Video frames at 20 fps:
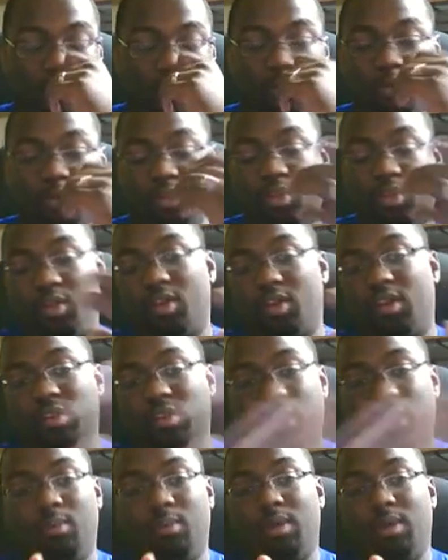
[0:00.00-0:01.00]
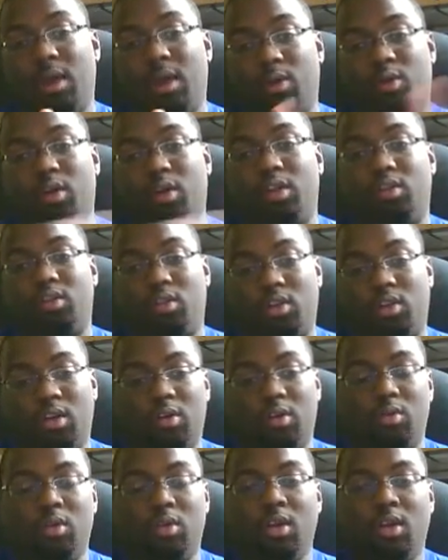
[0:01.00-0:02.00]
He was either going to take him down or get took
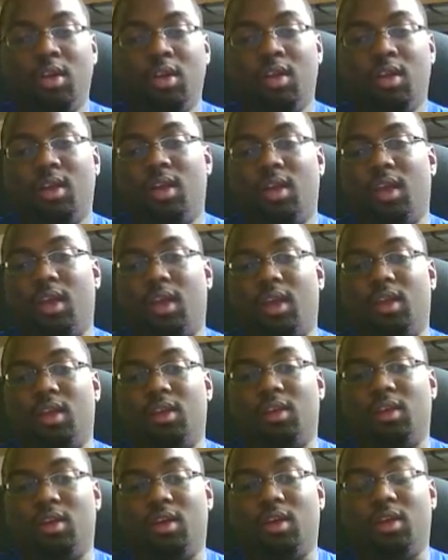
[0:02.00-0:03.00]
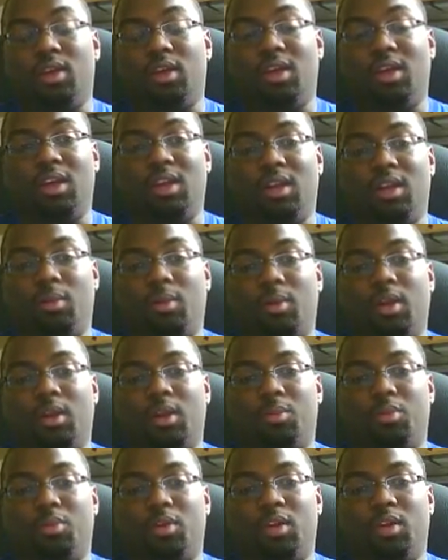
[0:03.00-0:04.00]
out. And he ended up
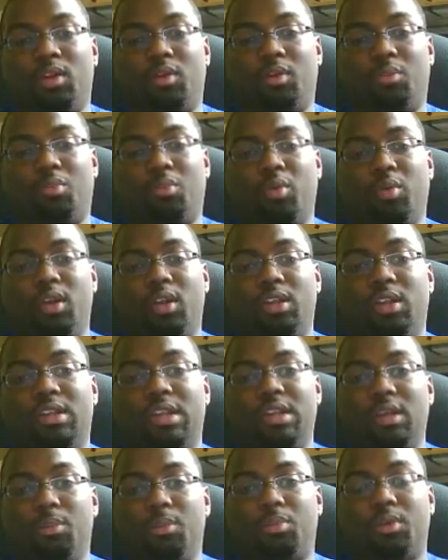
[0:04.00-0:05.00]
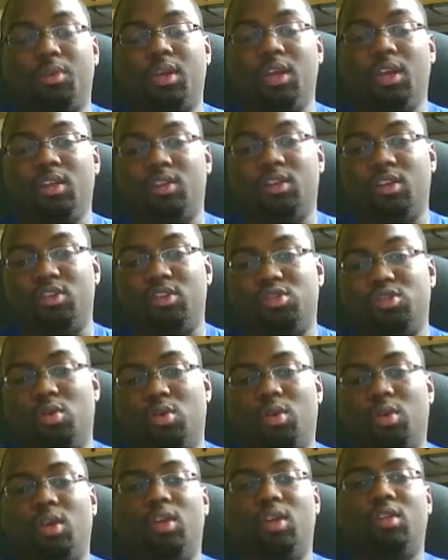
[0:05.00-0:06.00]
getting put in a pretty deep guillotine
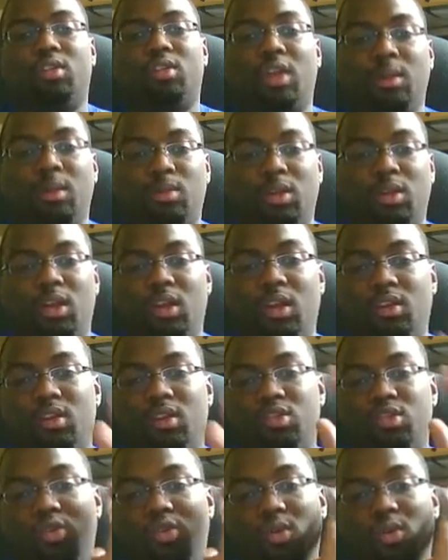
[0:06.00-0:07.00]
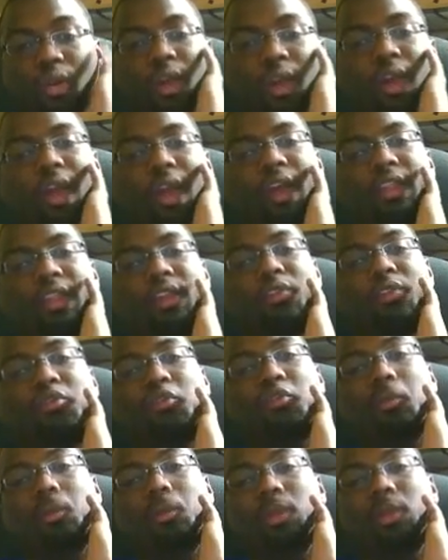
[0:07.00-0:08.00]
choke. He escaped the guillotine choke. And then
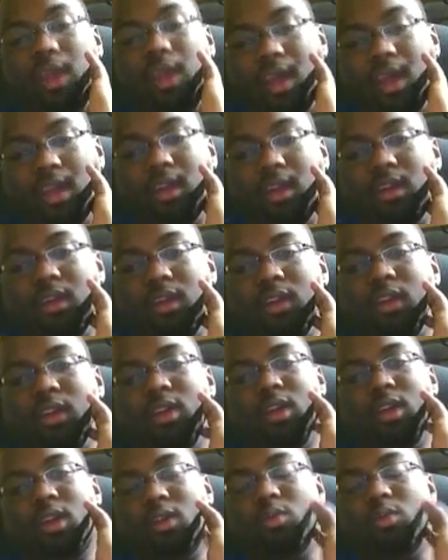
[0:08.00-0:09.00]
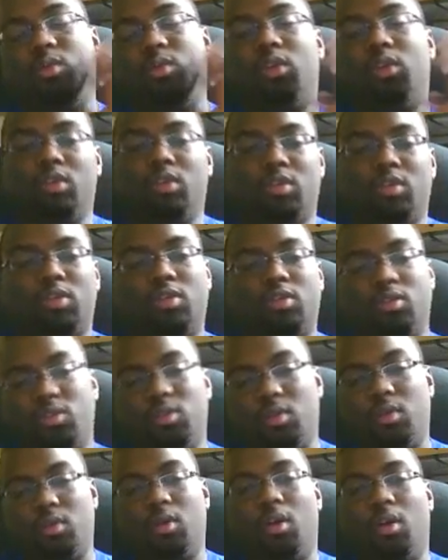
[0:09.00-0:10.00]
from then, it was
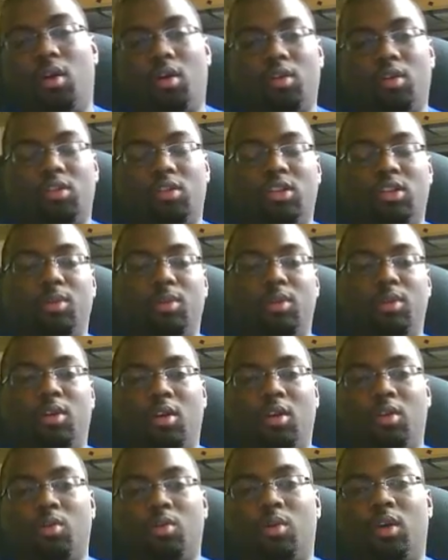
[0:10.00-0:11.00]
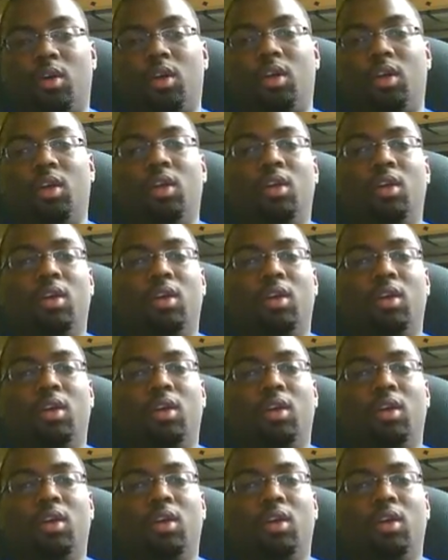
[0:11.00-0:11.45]
all CB Dollaway.